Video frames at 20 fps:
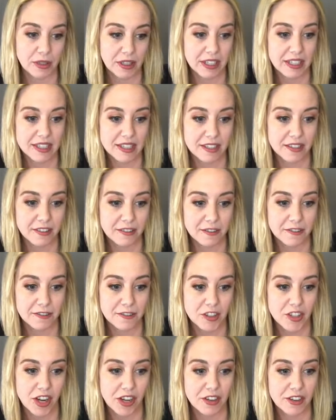the release of
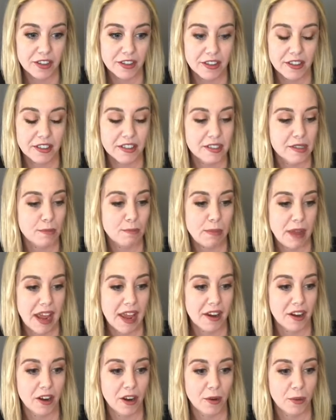Shenhe's
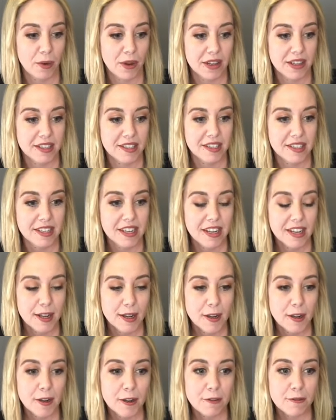banner was
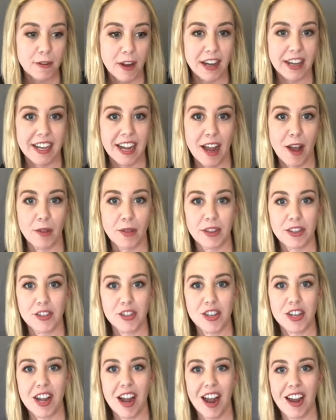finding out
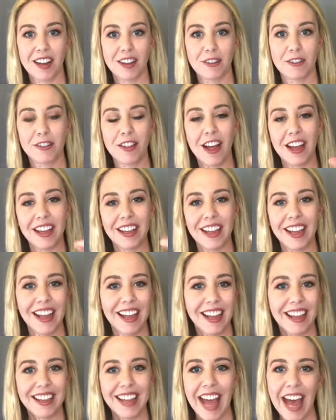that she kind of like
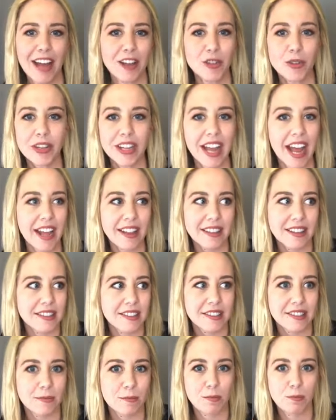casually had
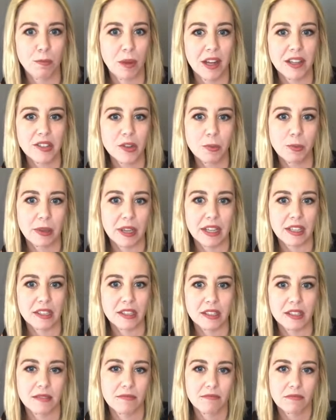this puzzle
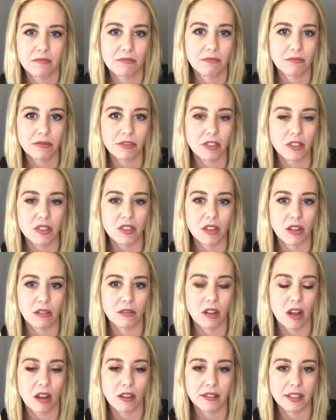piece for
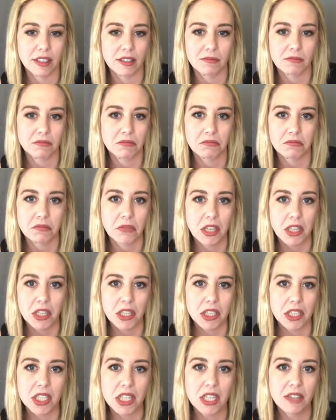so long that
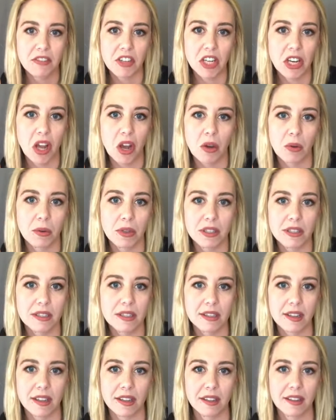didn't even know
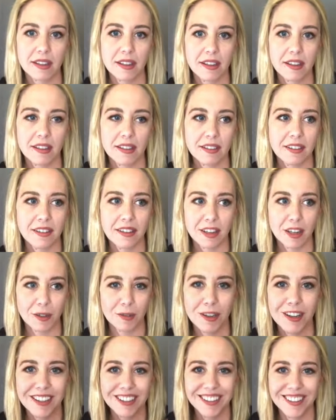was
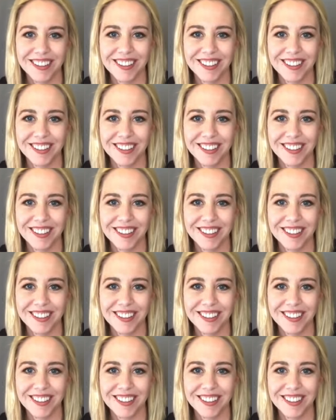gonna